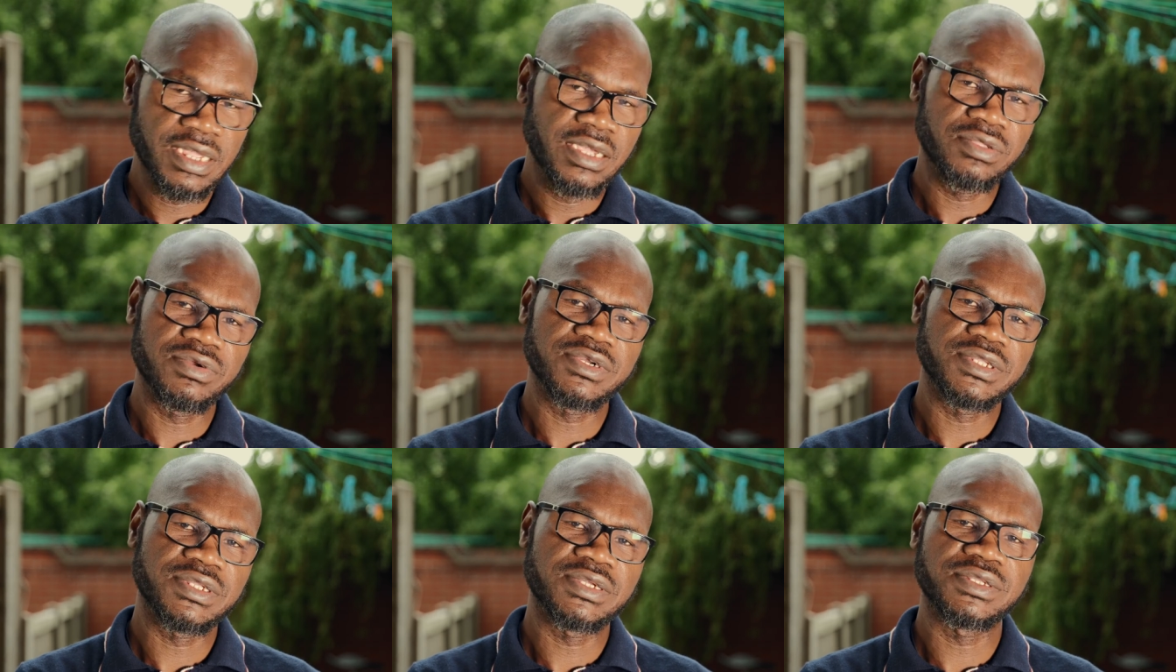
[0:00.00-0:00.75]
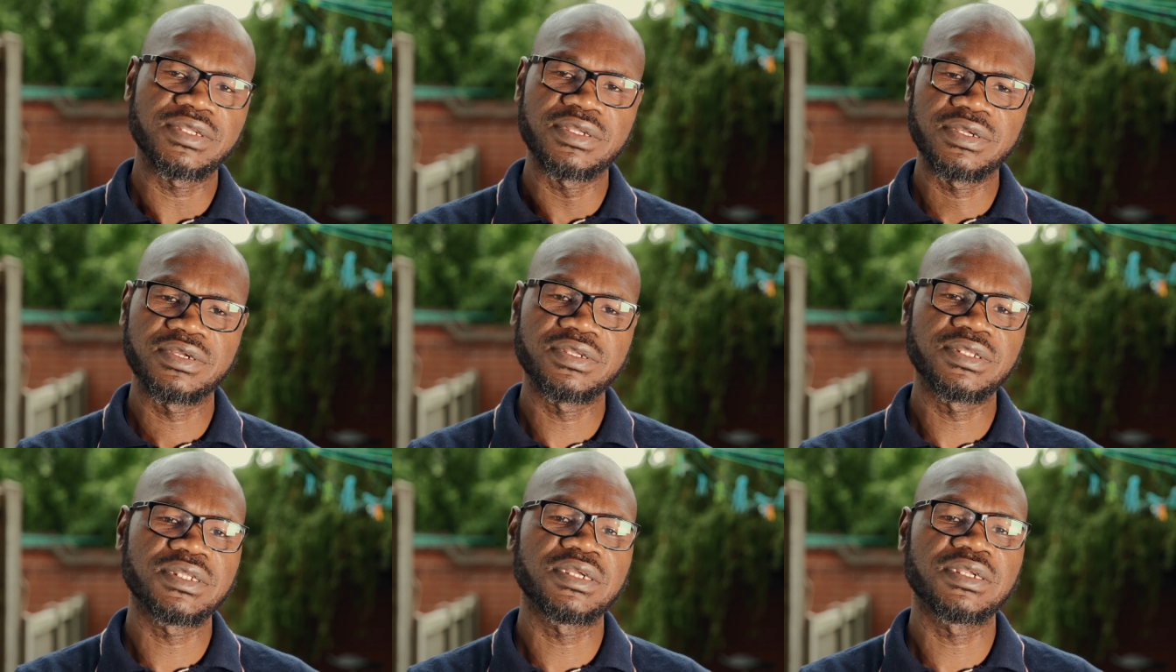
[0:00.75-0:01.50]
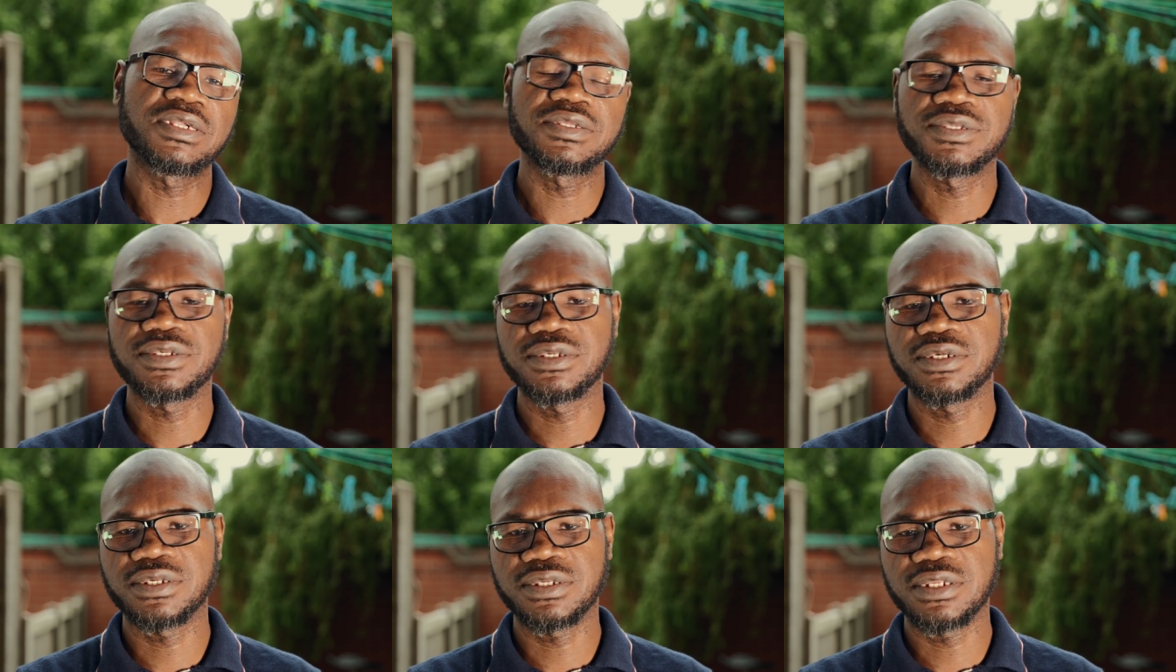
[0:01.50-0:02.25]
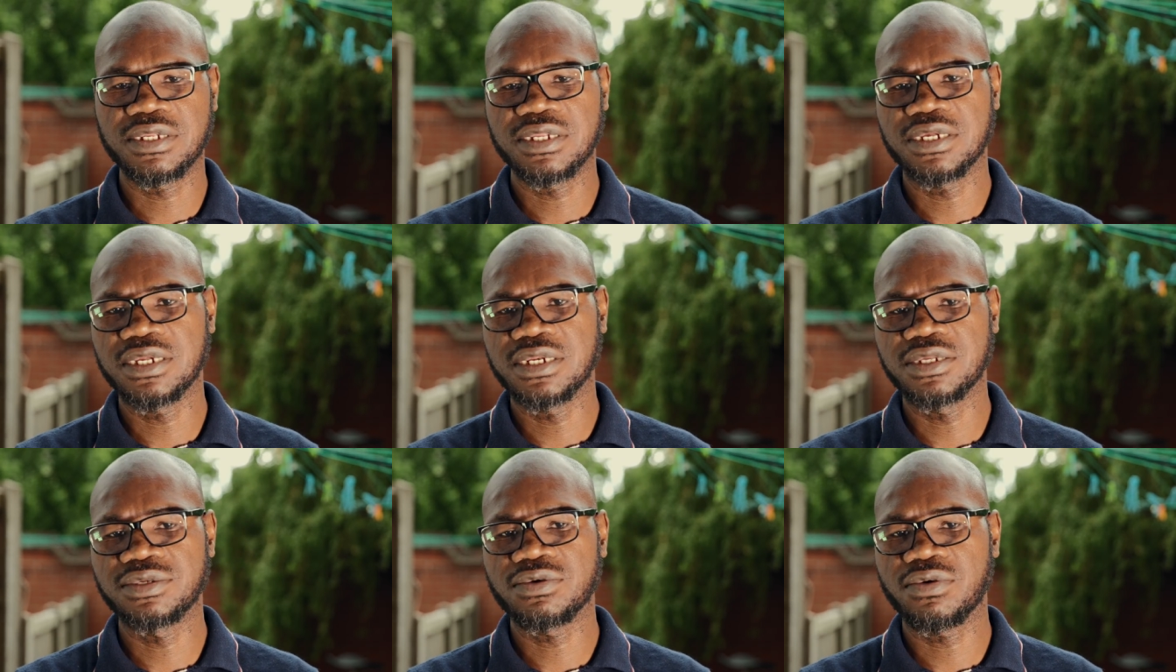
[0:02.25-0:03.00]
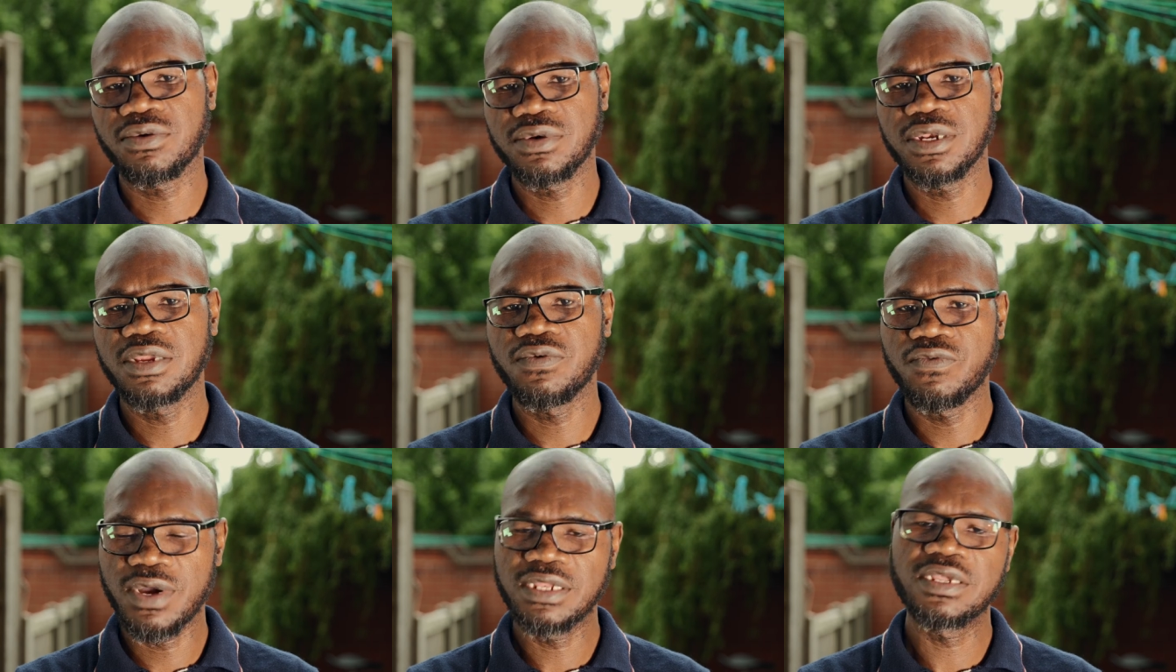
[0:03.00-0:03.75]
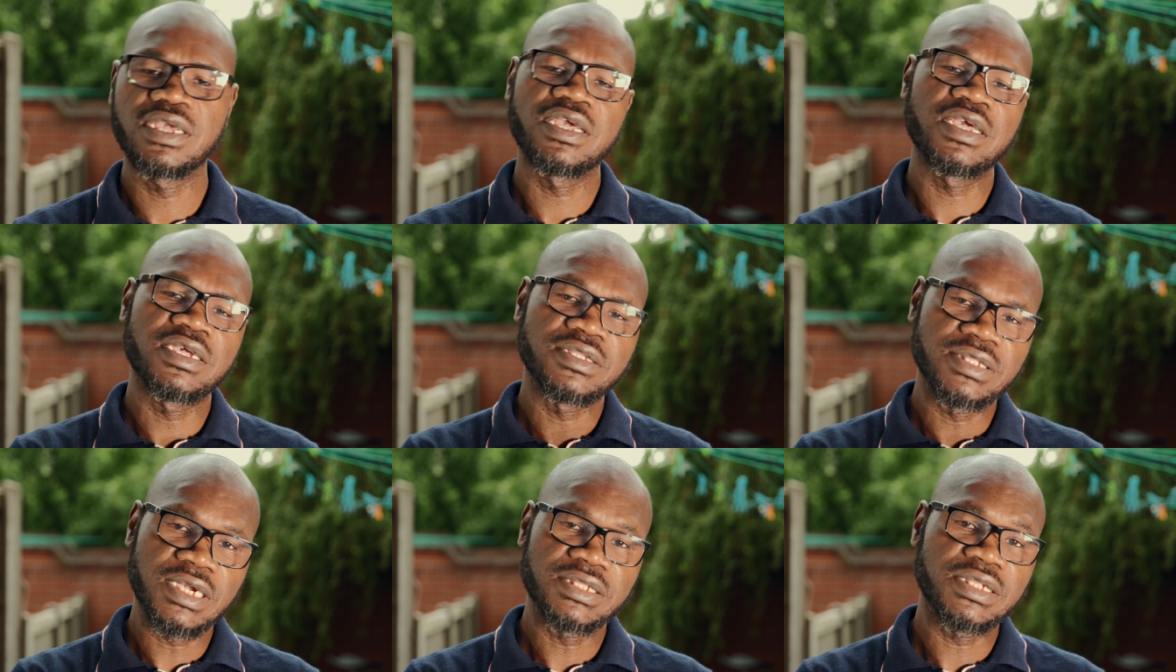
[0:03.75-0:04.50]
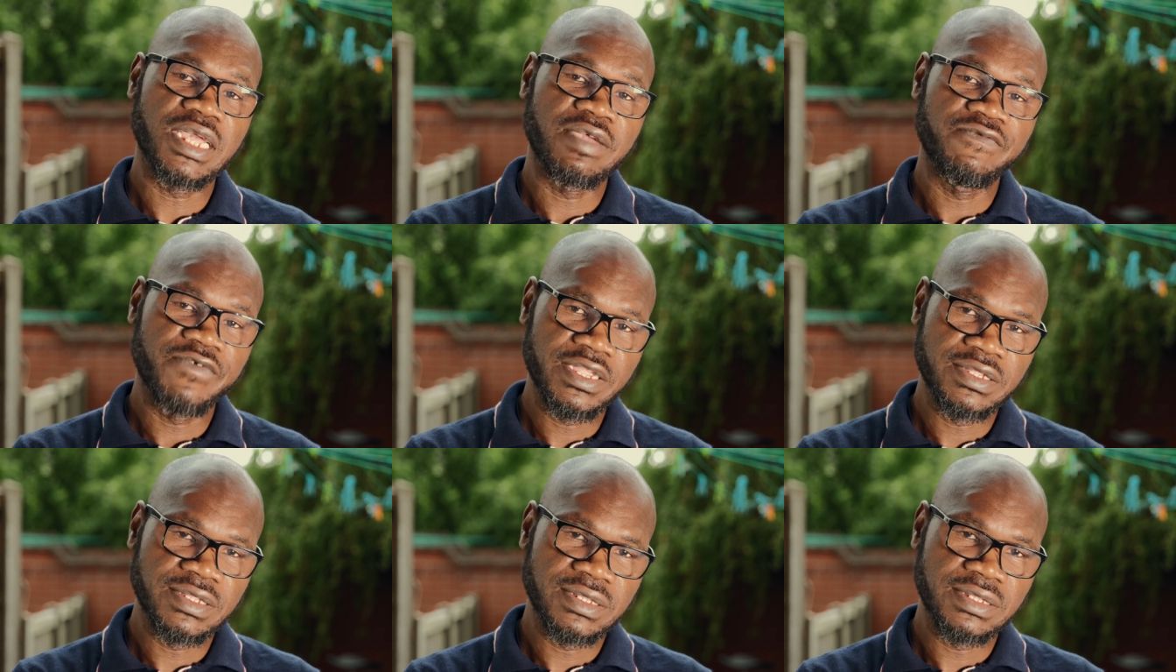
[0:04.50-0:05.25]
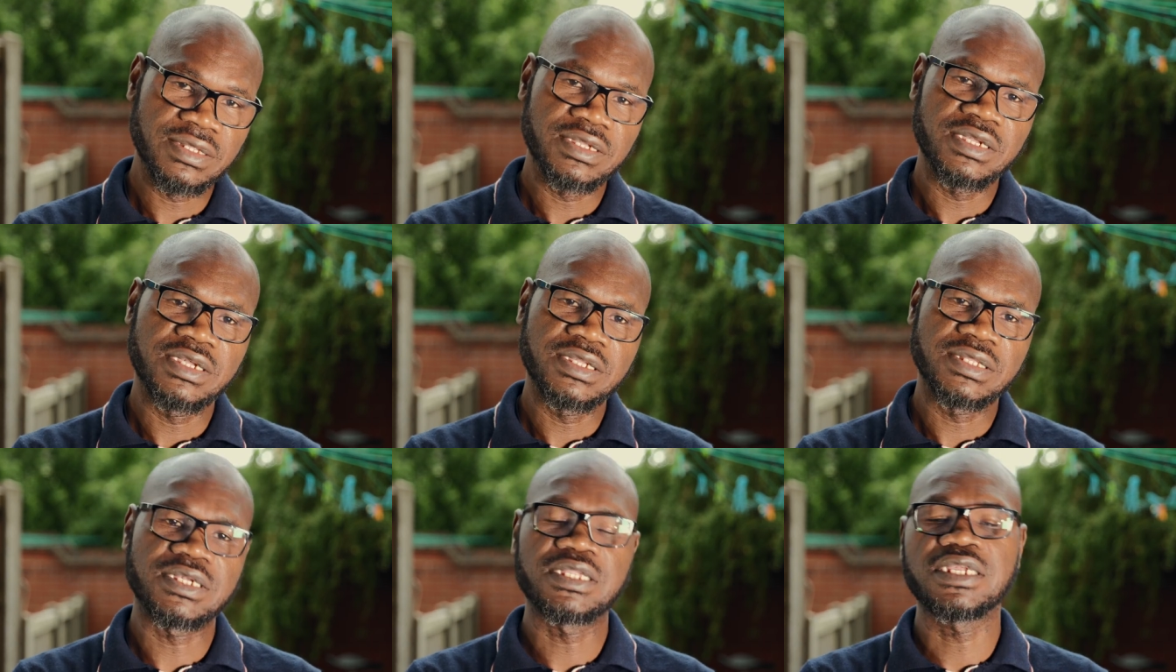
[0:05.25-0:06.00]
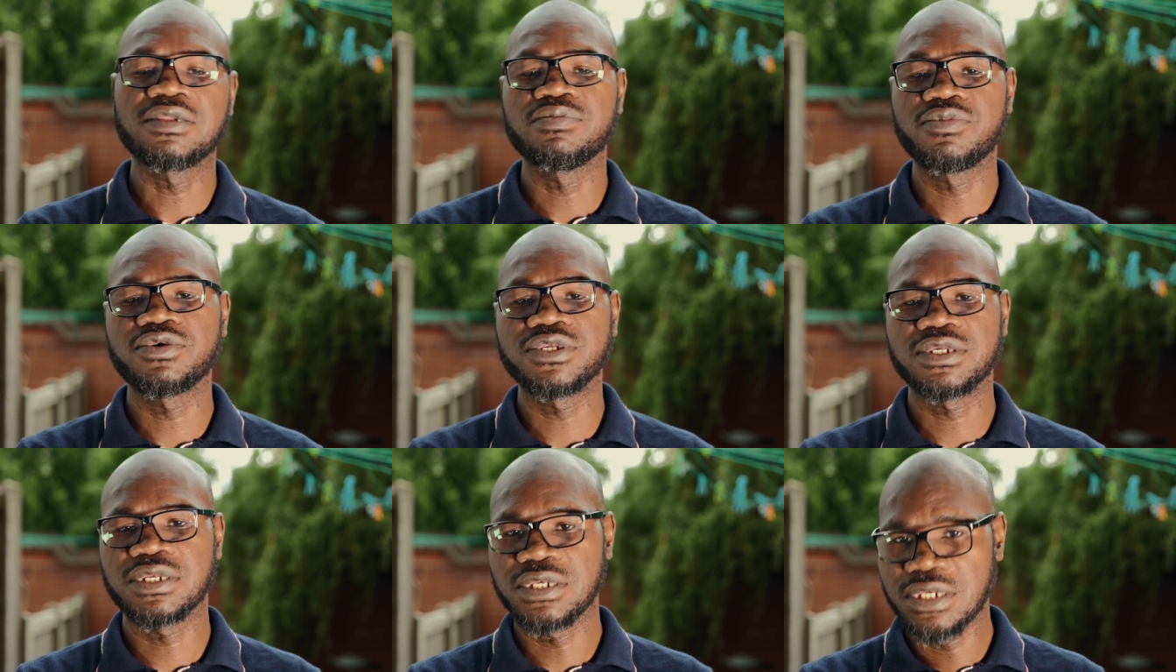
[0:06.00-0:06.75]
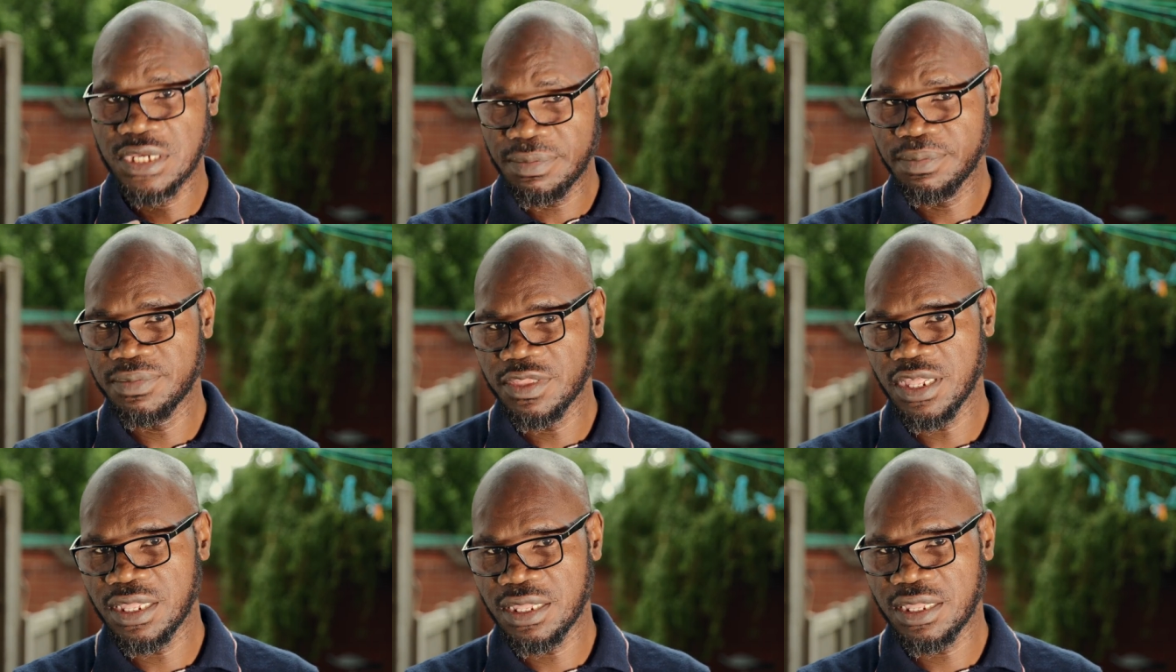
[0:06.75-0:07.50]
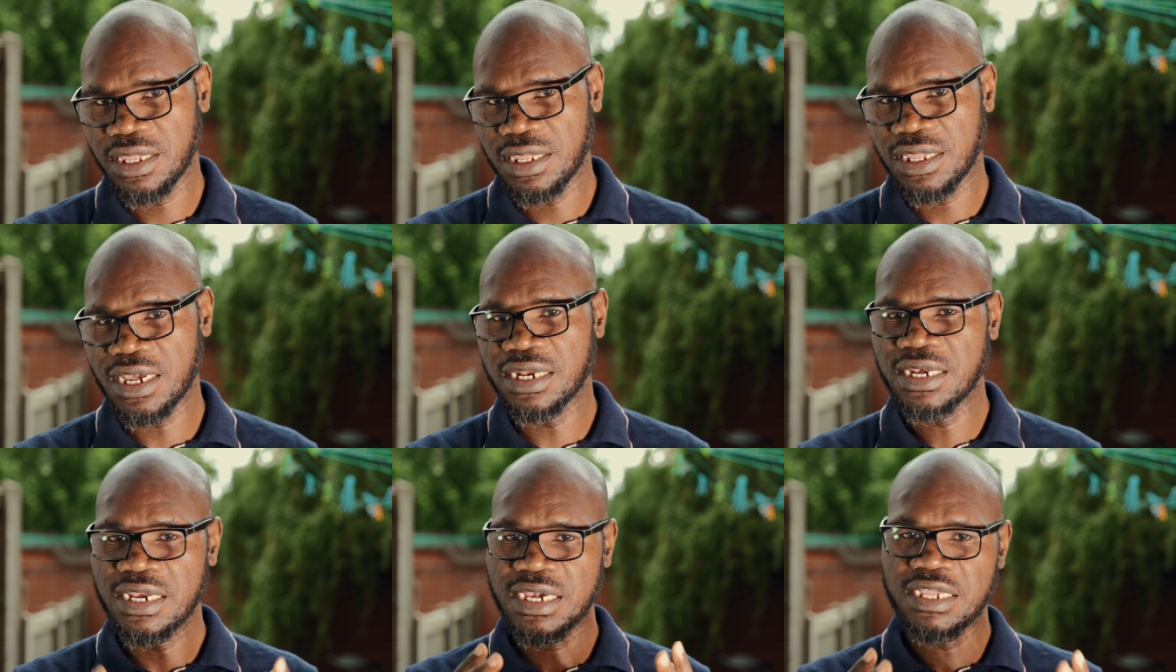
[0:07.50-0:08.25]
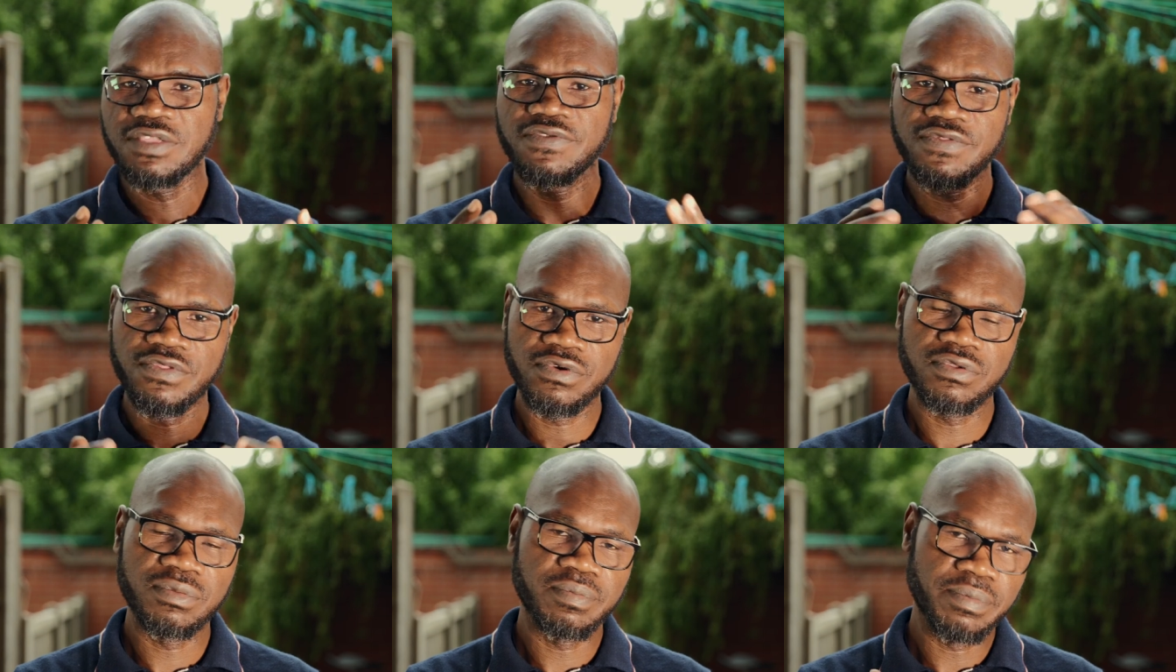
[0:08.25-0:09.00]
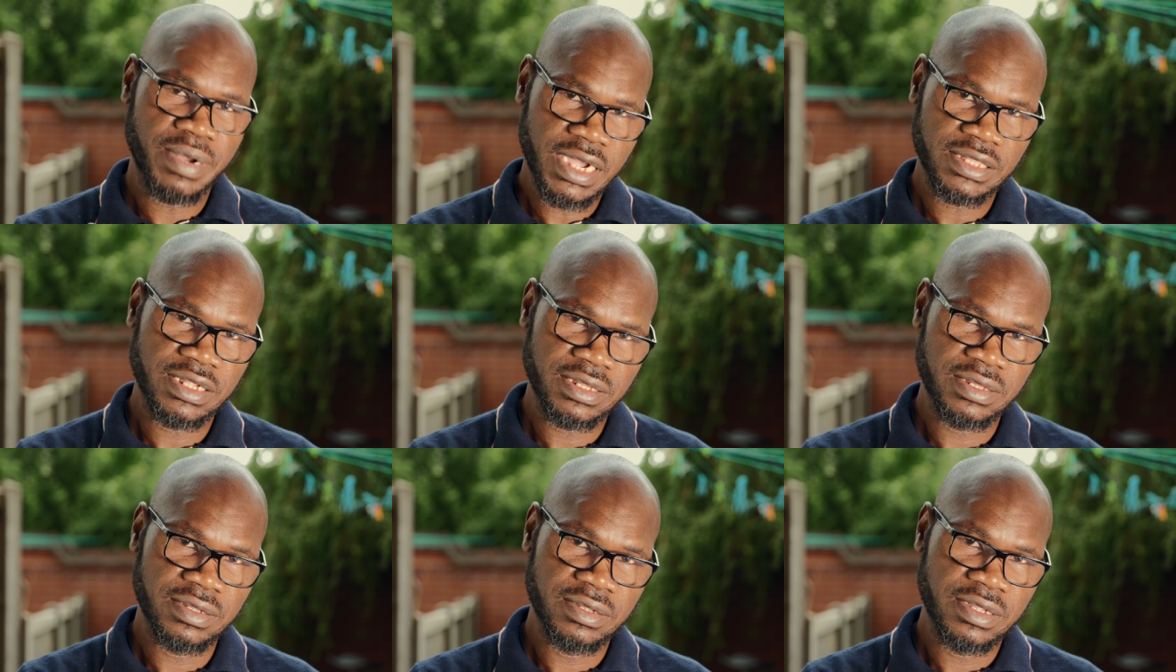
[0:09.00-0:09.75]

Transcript: No research increasingly suggests that it is only when such events set in motion deep thinking and negative thought pattern,